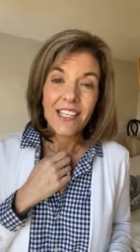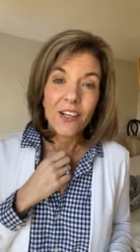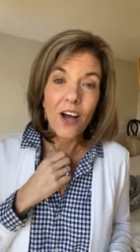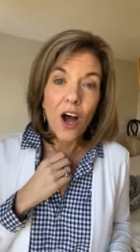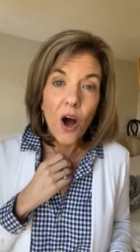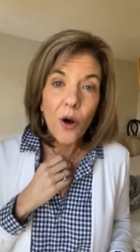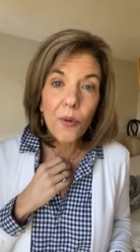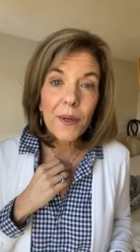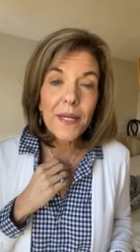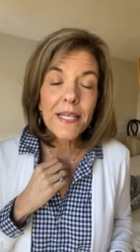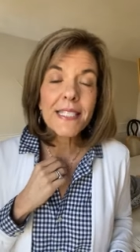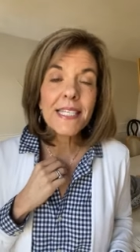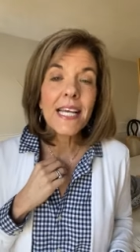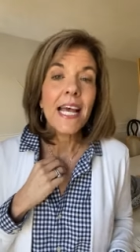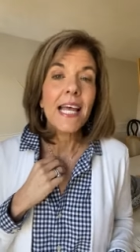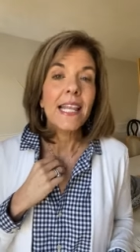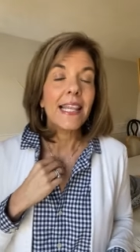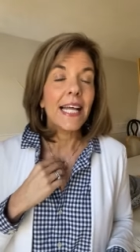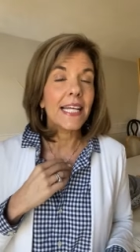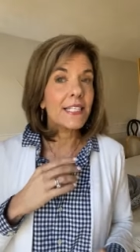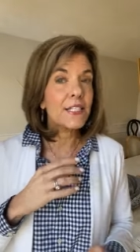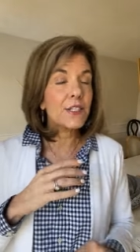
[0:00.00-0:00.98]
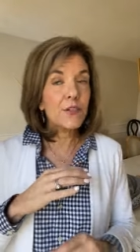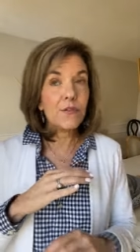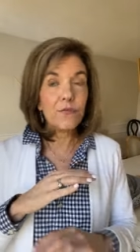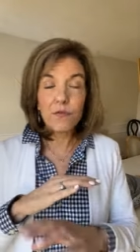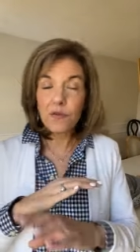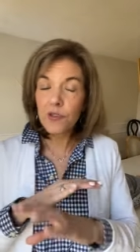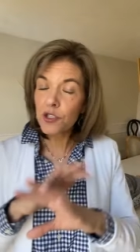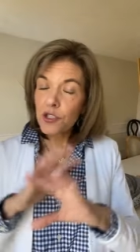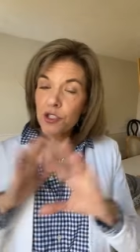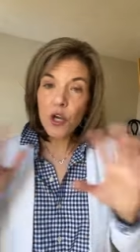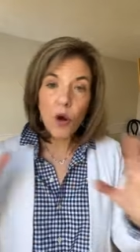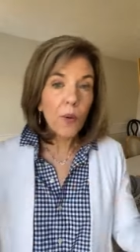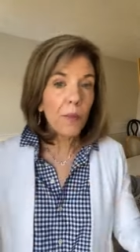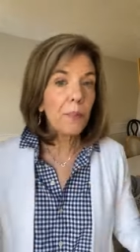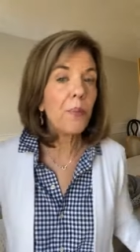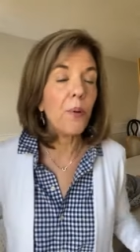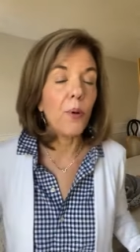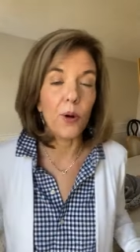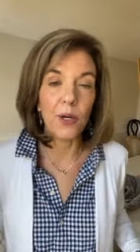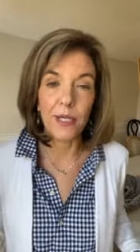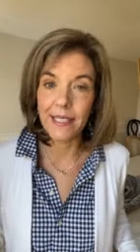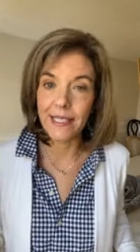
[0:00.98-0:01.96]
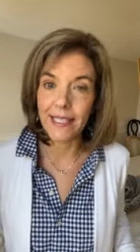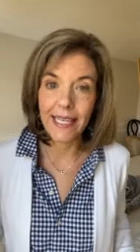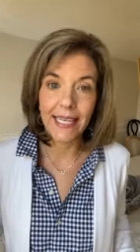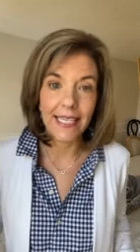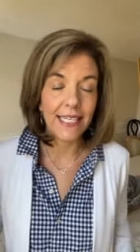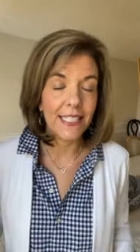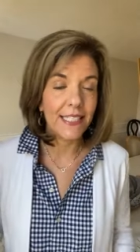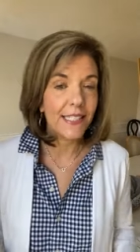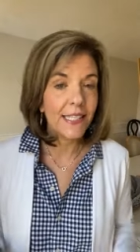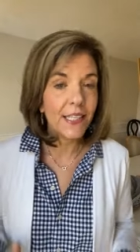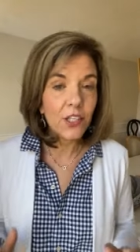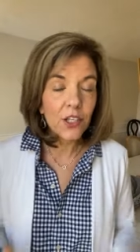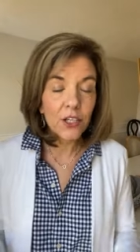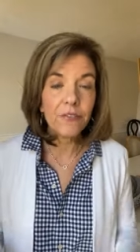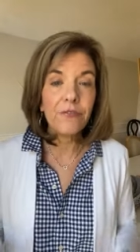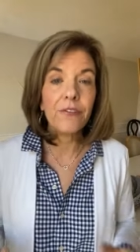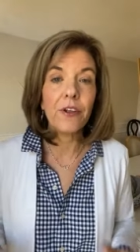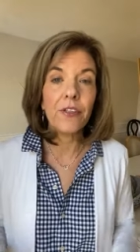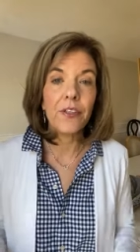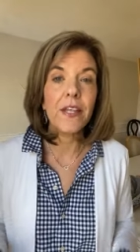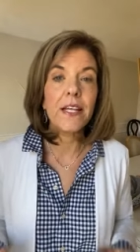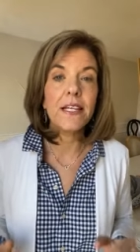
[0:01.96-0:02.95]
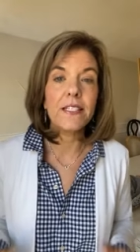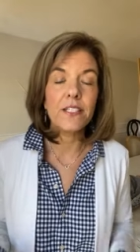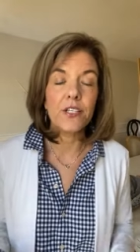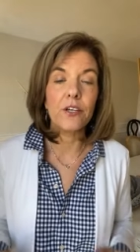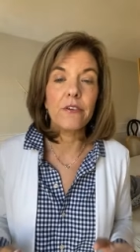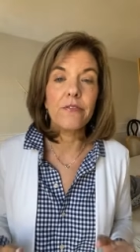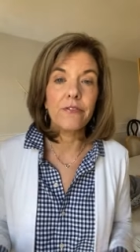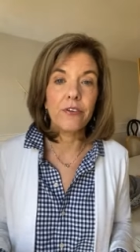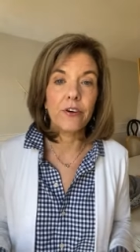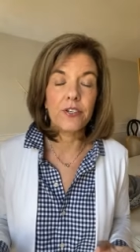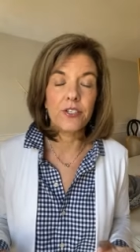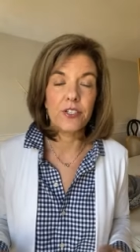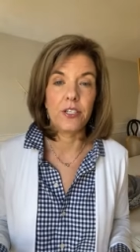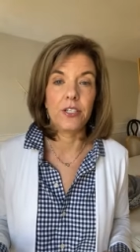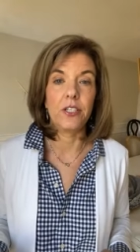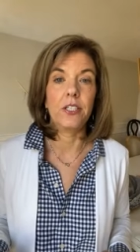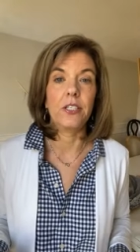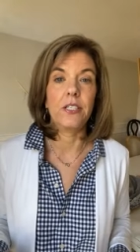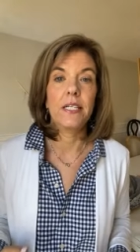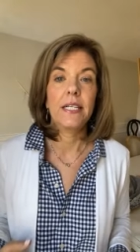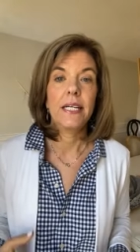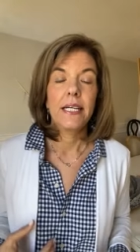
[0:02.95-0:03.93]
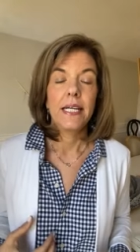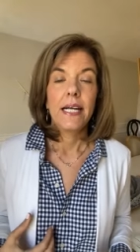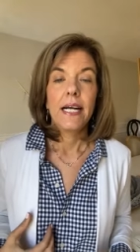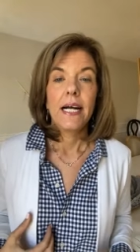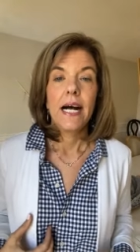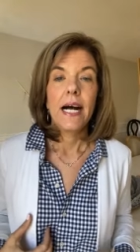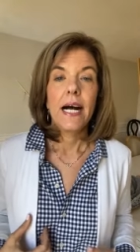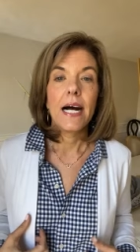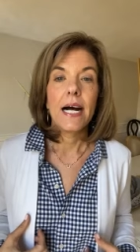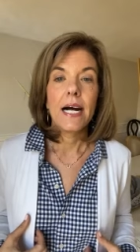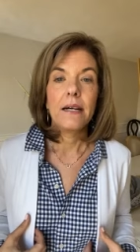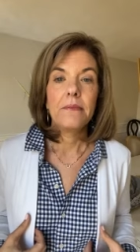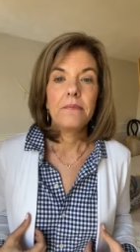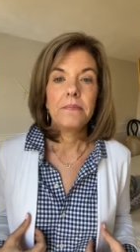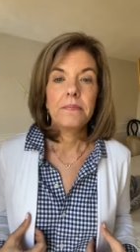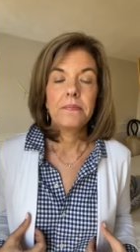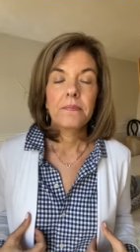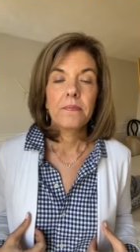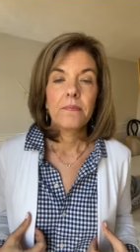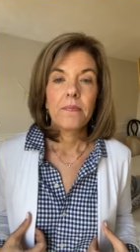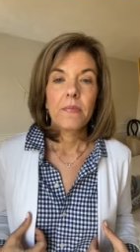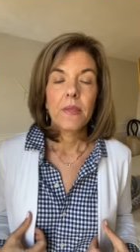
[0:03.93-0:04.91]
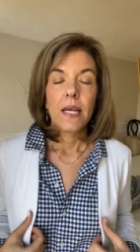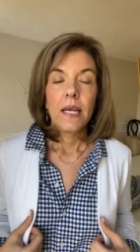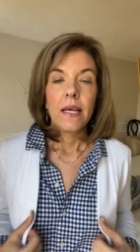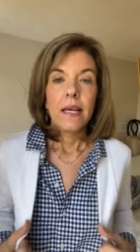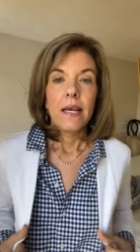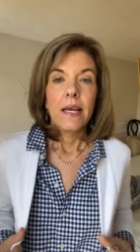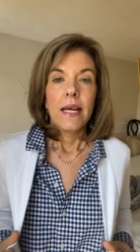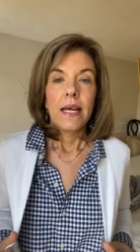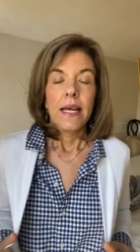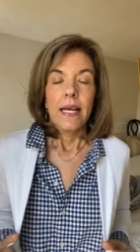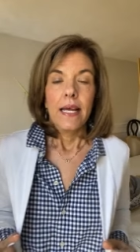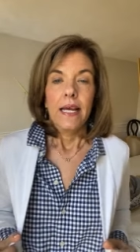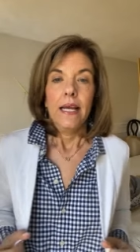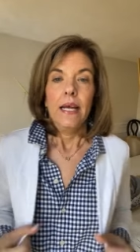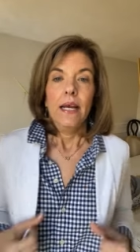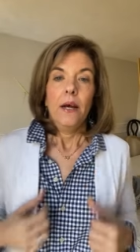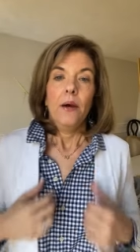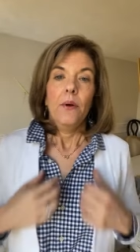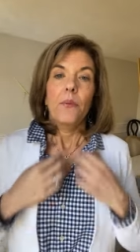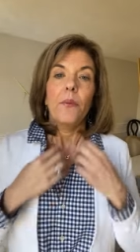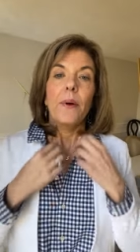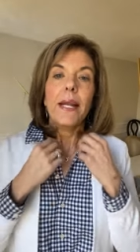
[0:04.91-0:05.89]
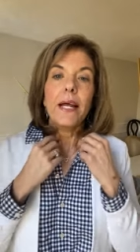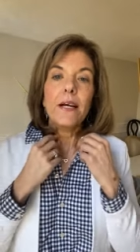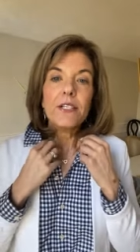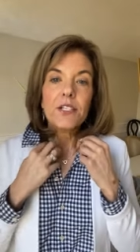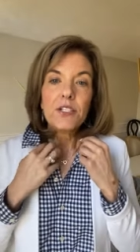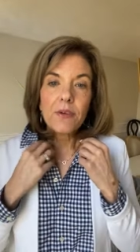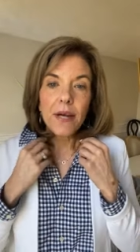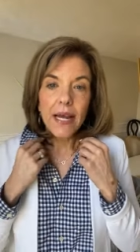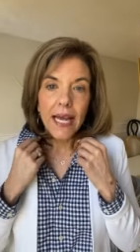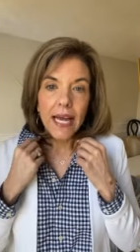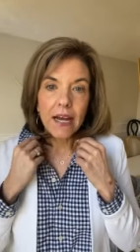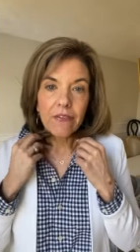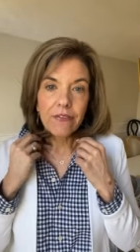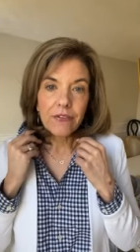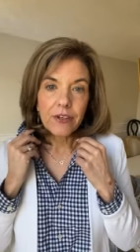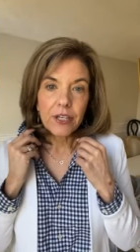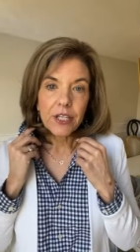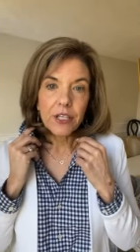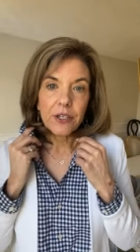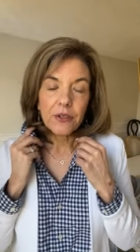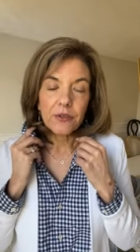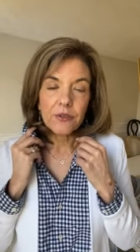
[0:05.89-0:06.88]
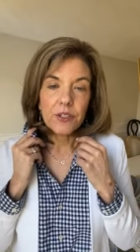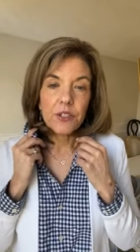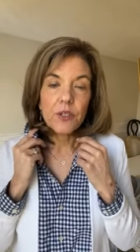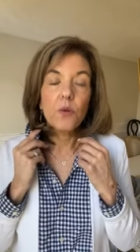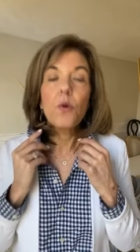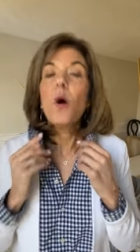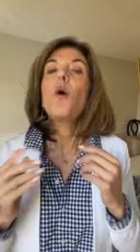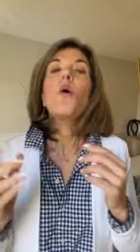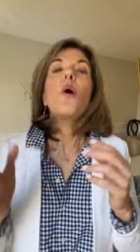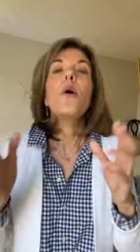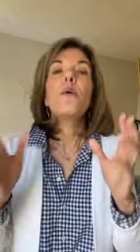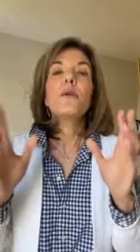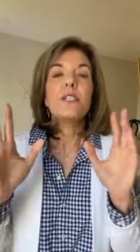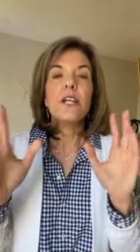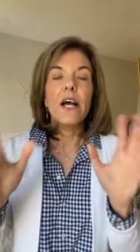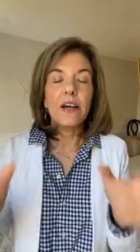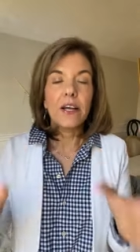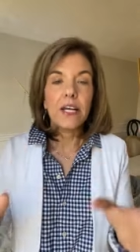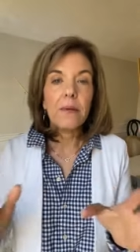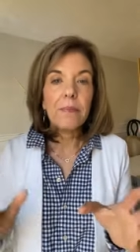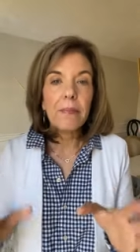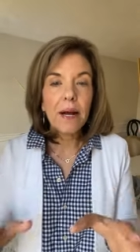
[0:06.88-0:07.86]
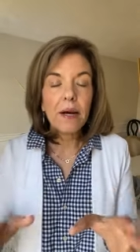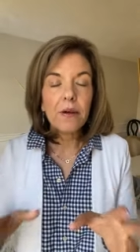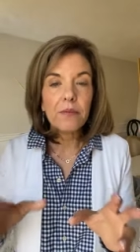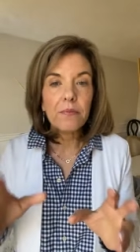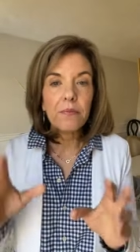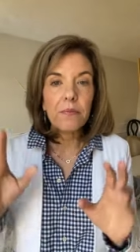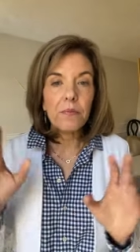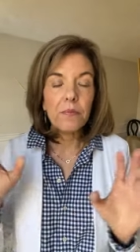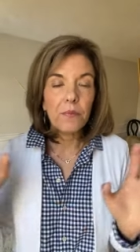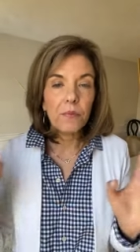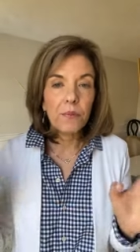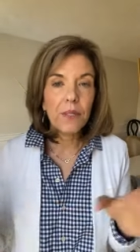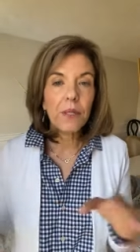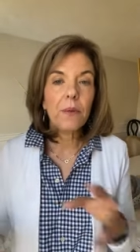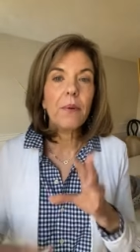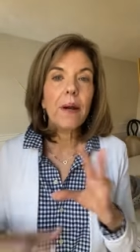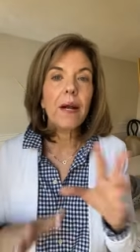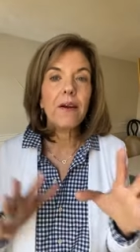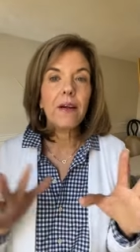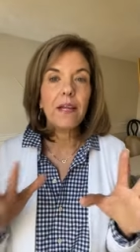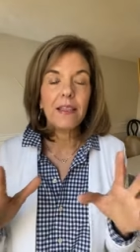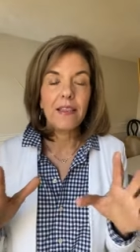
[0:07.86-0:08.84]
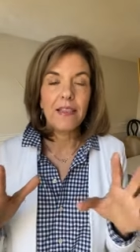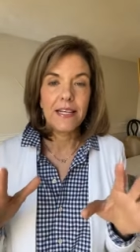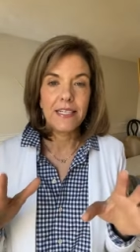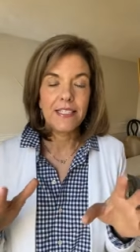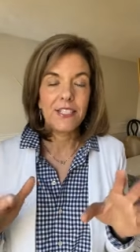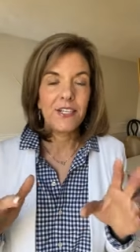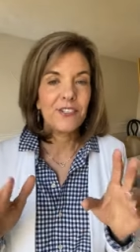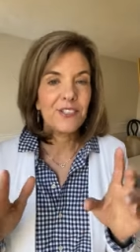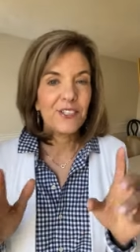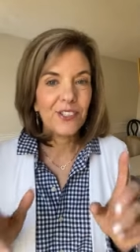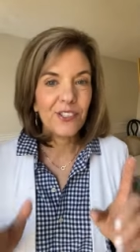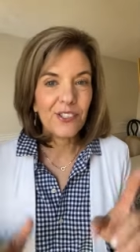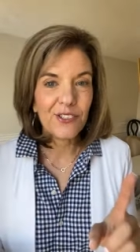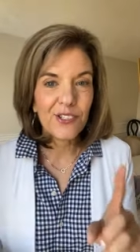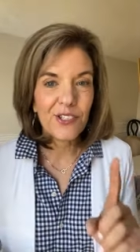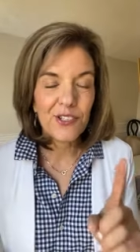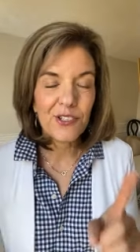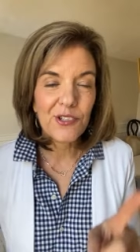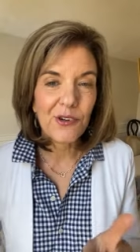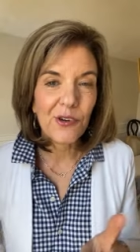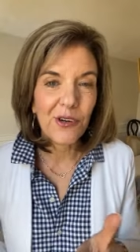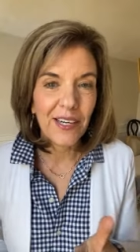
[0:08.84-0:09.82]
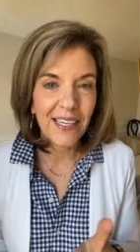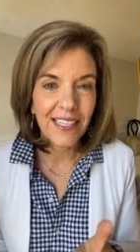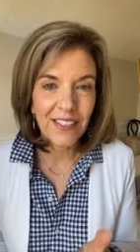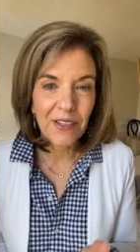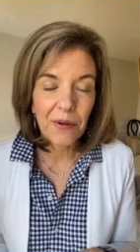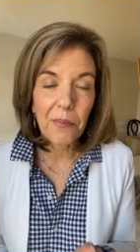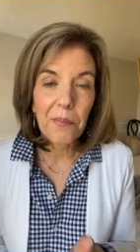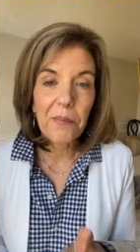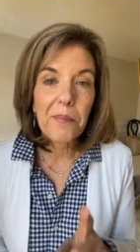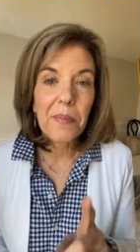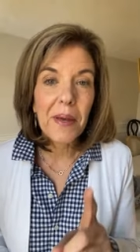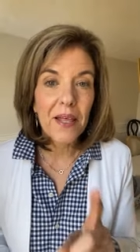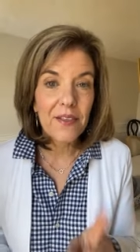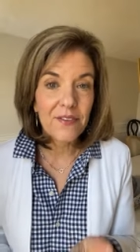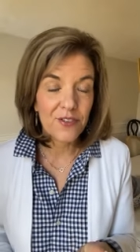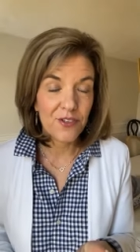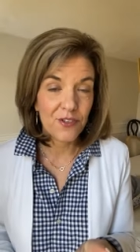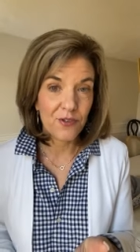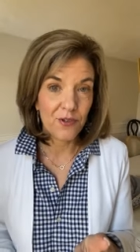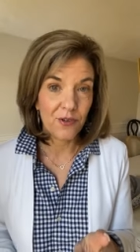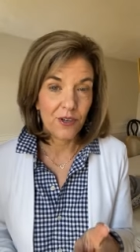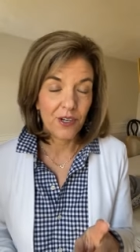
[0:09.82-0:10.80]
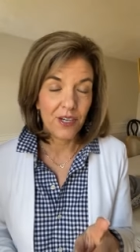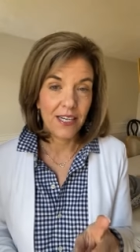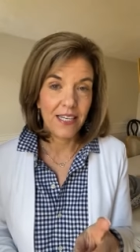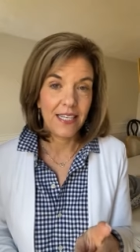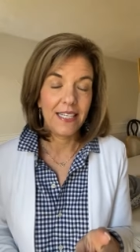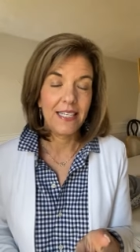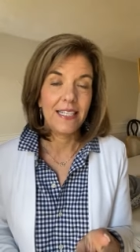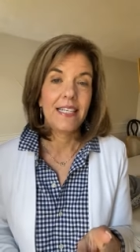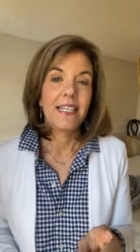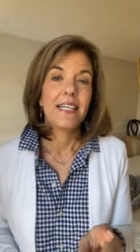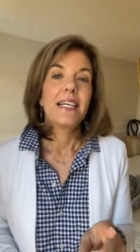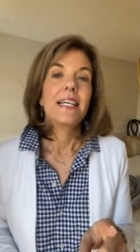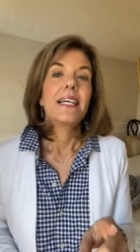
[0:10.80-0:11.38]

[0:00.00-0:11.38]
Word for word: Always, that's so important, ladies. Look for things that are versatile. Um, what else do I have for you? So, oh, oh, I was talking about re-wearing things. Here's a little story, a little Beth story.